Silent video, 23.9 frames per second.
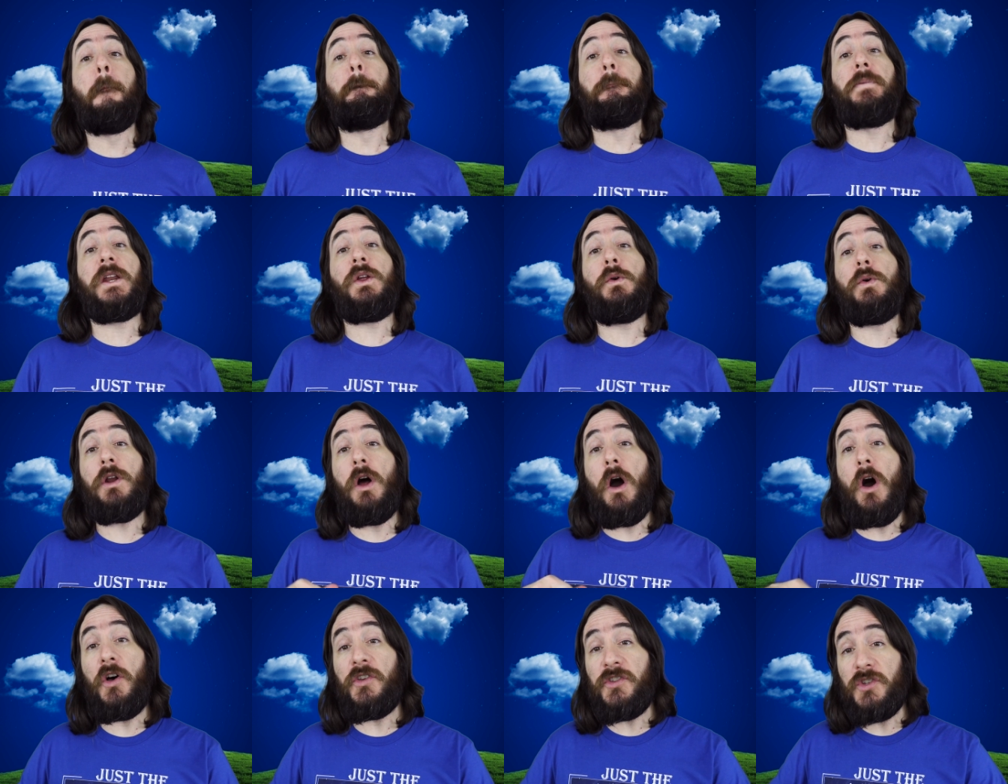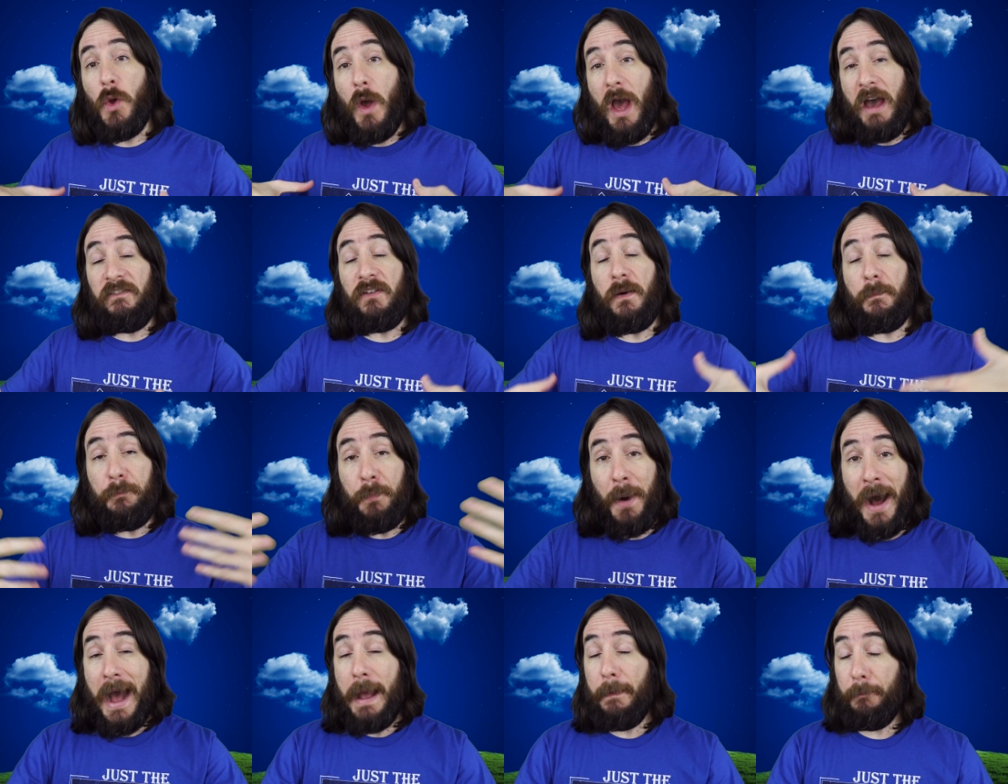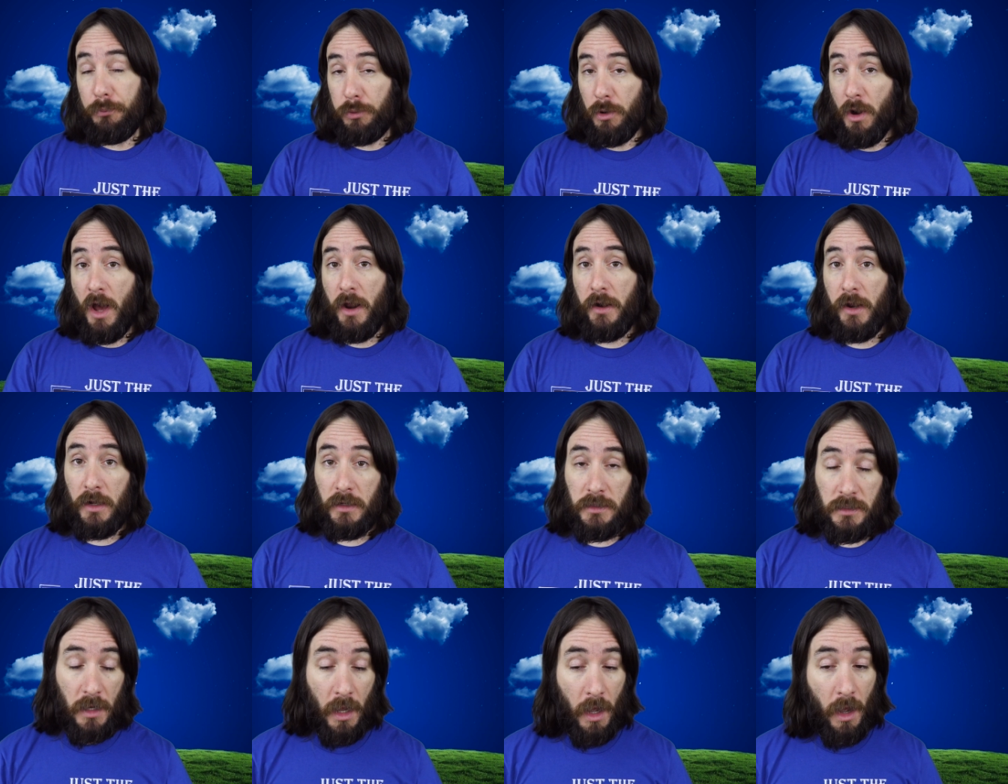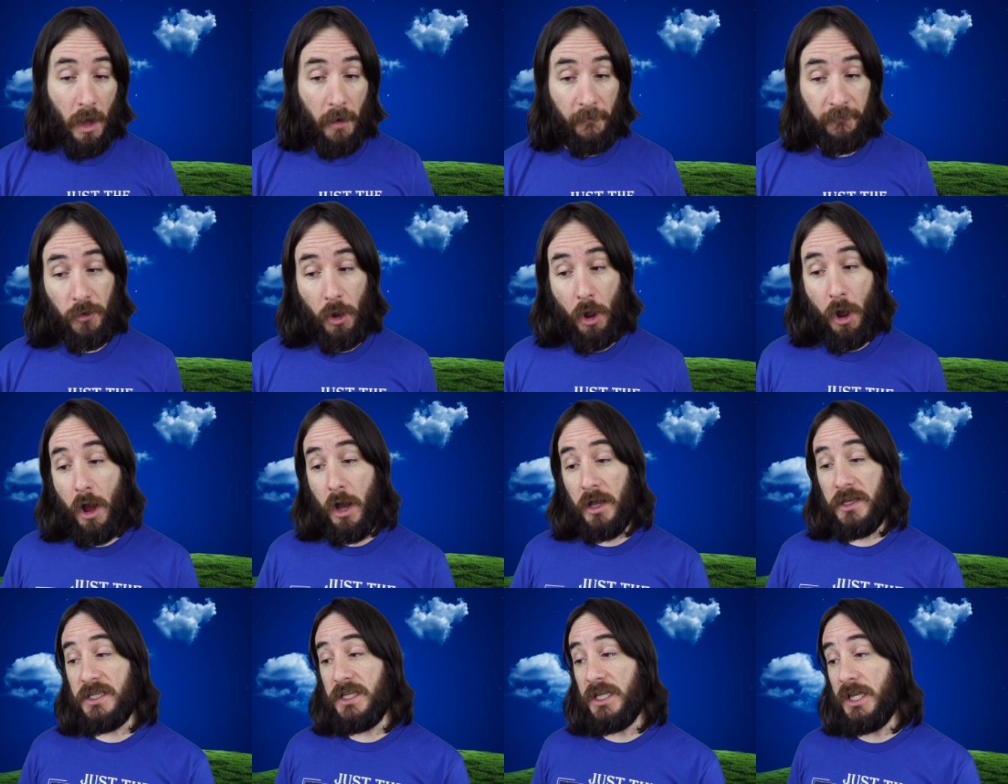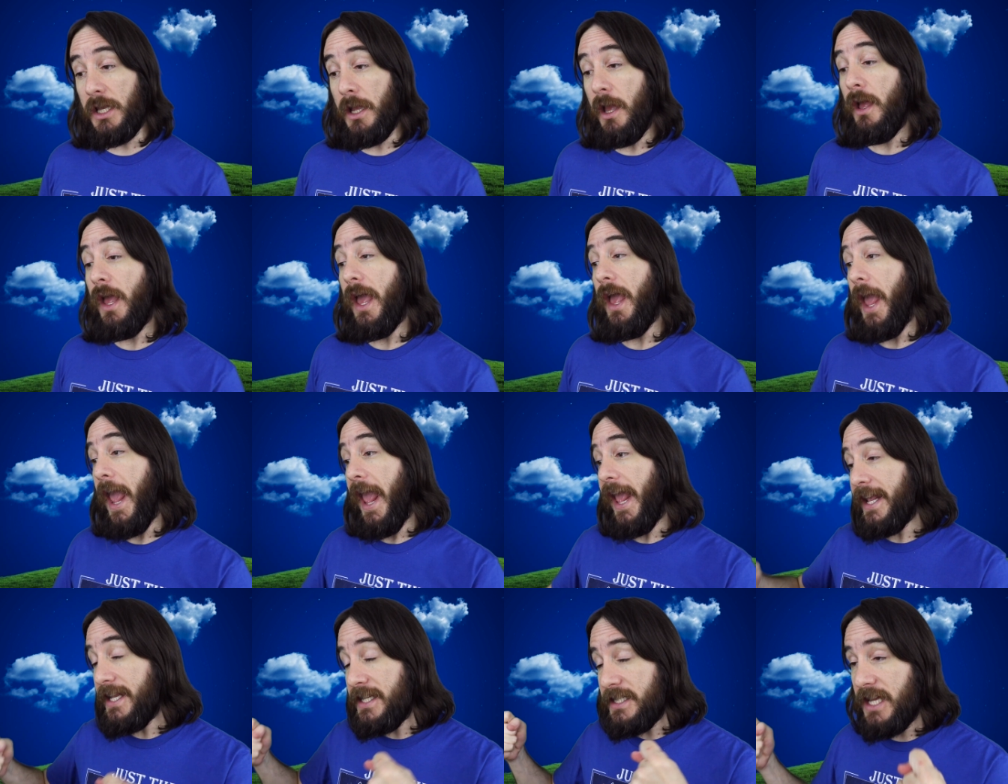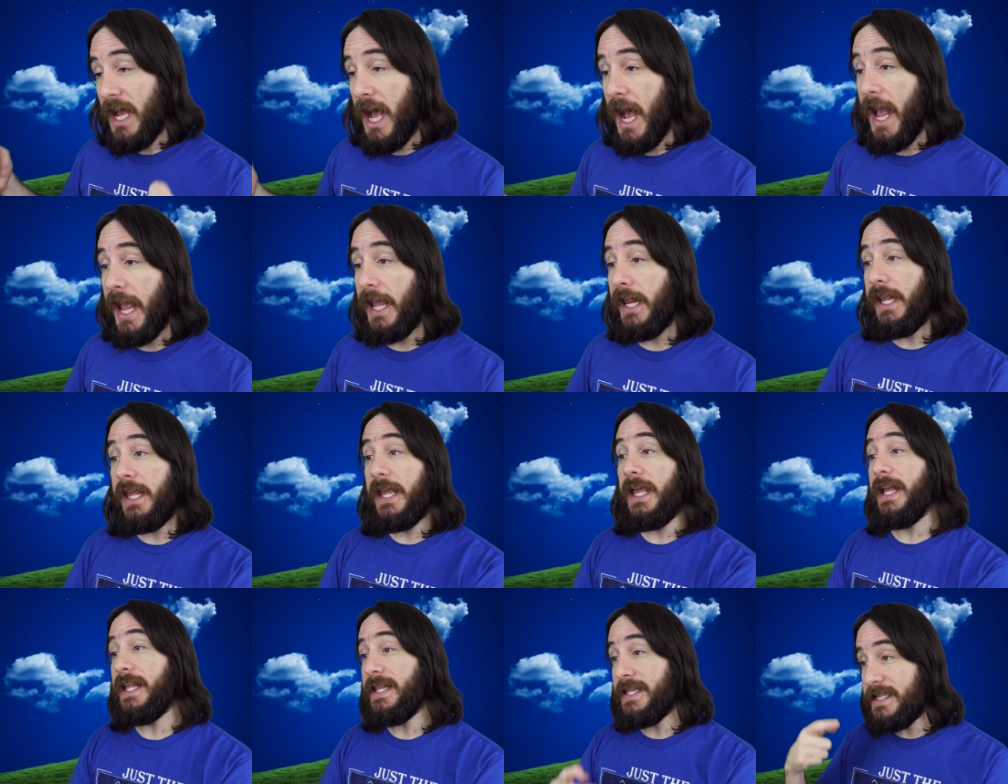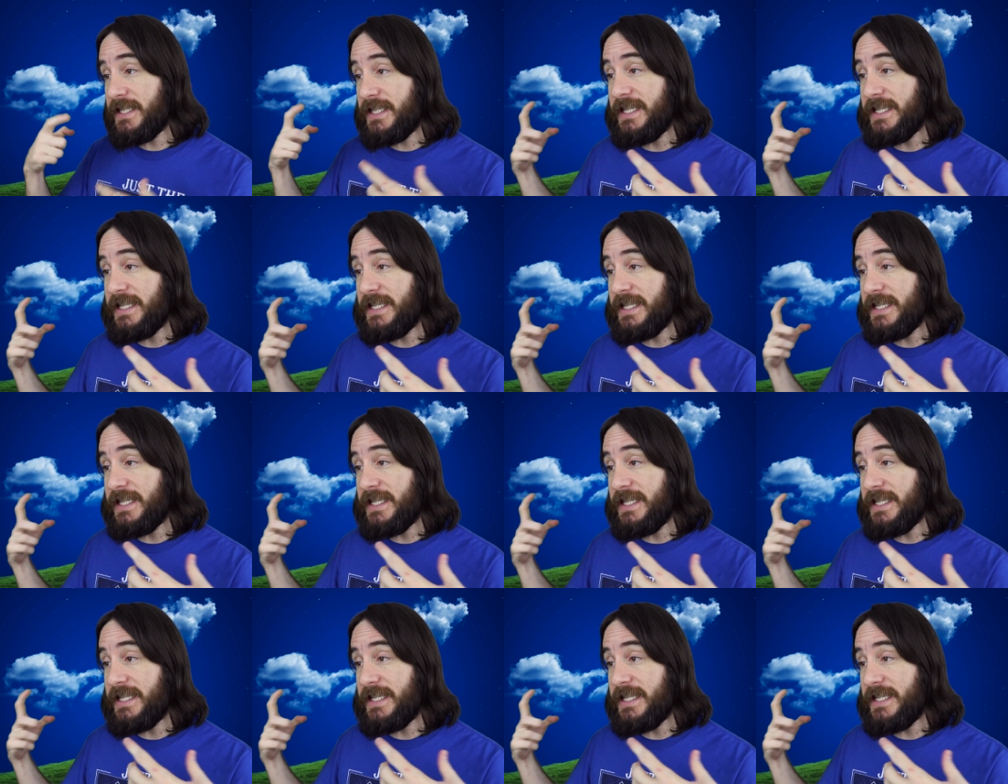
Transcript: but it would also have a byproduct of causing anxiety and